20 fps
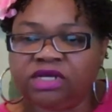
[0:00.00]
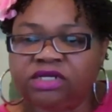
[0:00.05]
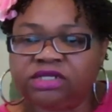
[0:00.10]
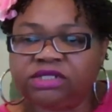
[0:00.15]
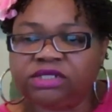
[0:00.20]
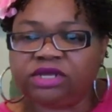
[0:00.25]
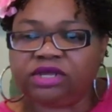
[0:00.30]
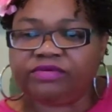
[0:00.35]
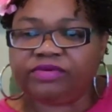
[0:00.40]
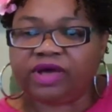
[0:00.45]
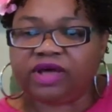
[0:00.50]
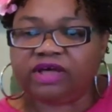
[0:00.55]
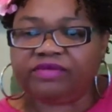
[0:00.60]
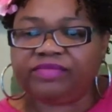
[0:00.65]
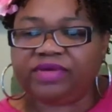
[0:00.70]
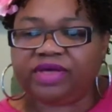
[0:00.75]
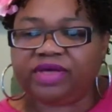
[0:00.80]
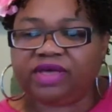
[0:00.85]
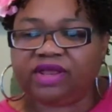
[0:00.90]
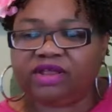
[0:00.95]
Do you
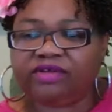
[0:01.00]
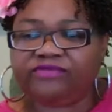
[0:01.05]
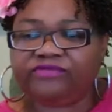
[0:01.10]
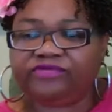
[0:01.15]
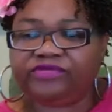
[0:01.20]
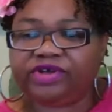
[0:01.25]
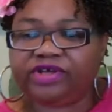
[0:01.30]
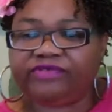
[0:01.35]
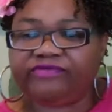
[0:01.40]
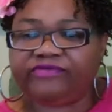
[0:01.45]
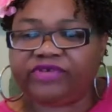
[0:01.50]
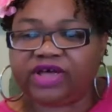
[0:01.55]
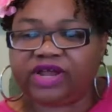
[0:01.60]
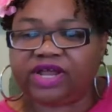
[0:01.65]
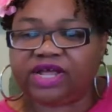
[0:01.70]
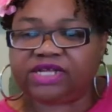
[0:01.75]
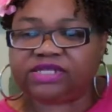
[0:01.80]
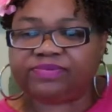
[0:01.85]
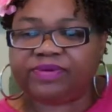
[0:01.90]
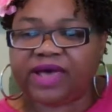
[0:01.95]
recommend getting free
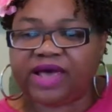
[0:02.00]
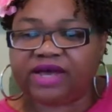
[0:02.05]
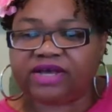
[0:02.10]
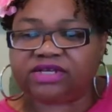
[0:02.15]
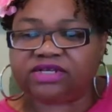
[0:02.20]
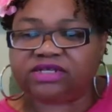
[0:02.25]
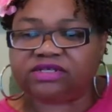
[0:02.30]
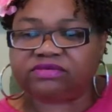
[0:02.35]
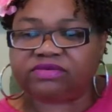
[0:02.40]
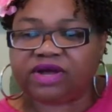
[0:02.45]
FedEx packages